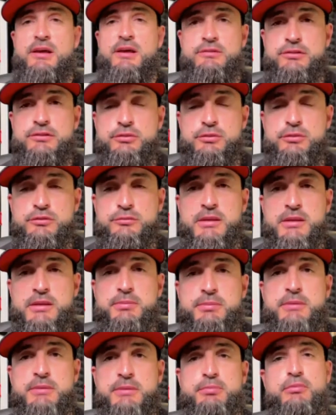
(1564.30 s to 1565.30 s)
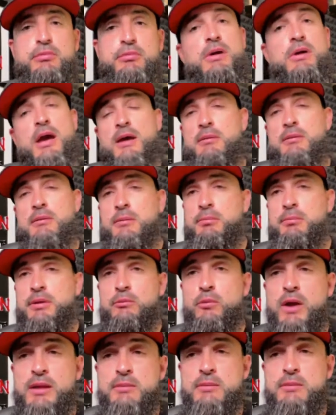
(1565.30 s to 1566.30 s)
there to as many people. I'm gonna bring
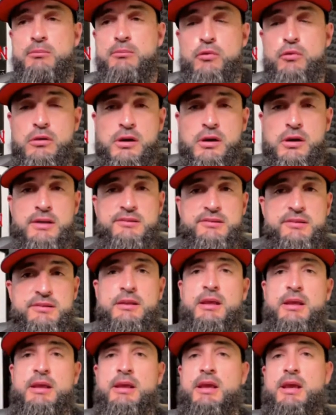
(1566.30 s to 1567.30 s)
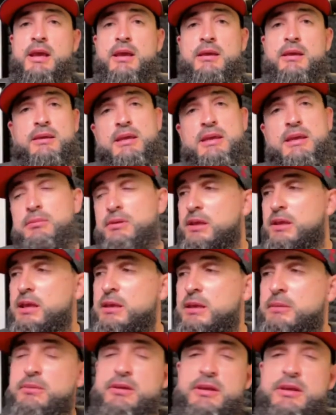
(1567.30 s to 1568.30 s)
way more content, and
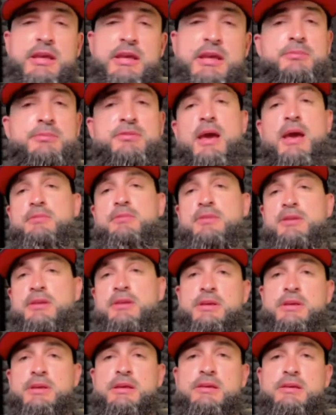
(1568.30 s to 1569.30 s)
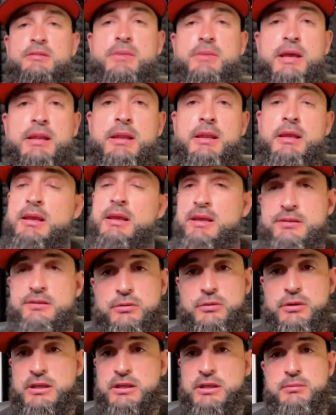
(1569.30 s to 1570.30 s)
keep tapped in, because man,
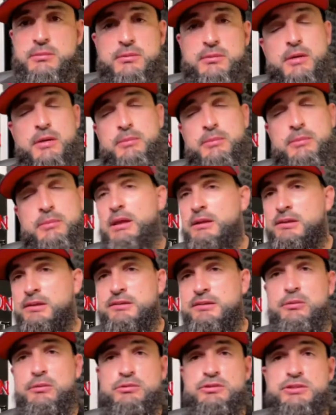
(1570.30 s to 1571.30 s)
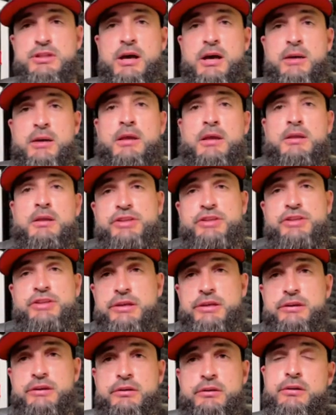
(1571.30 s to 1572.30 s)
it's gonna keep coming. And this is
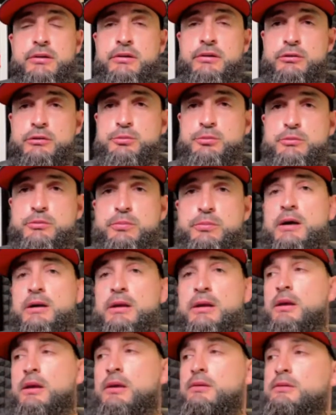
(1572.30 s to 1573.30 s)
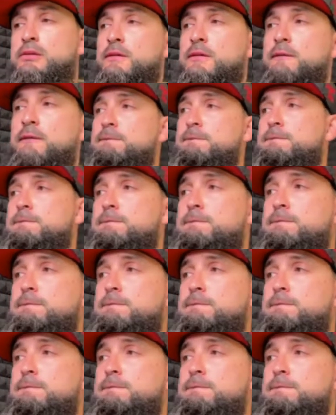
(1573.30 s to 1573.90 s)
Che here, No Spoon Podcast.